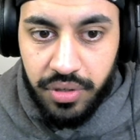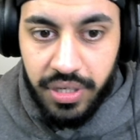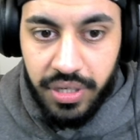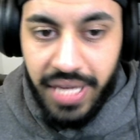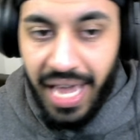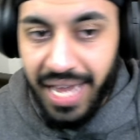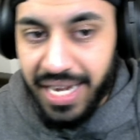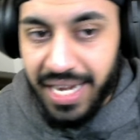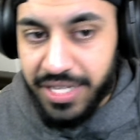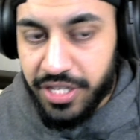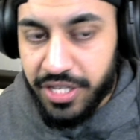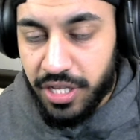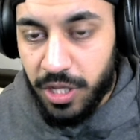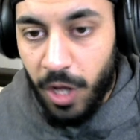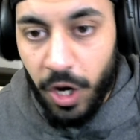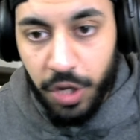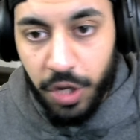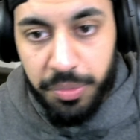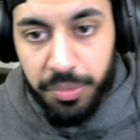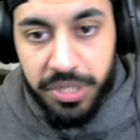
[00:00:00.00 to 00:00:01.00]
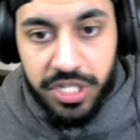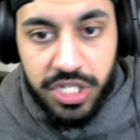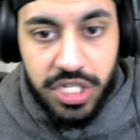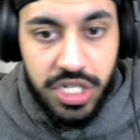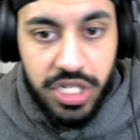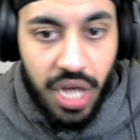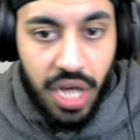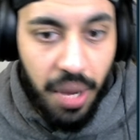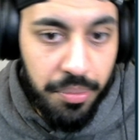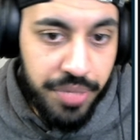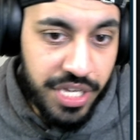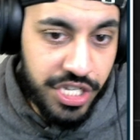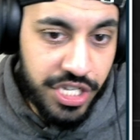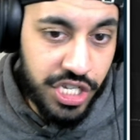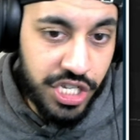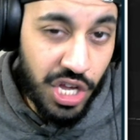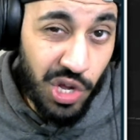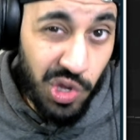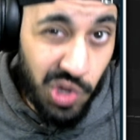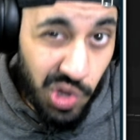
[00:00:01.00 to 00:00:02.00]
Getting into the LACHMANN sub, this
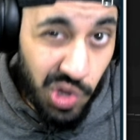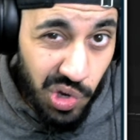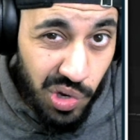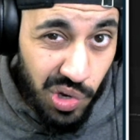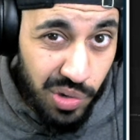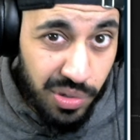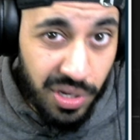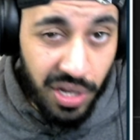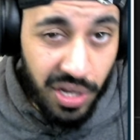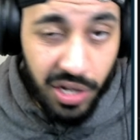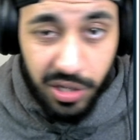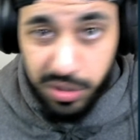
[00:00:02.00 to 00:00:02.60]
is a good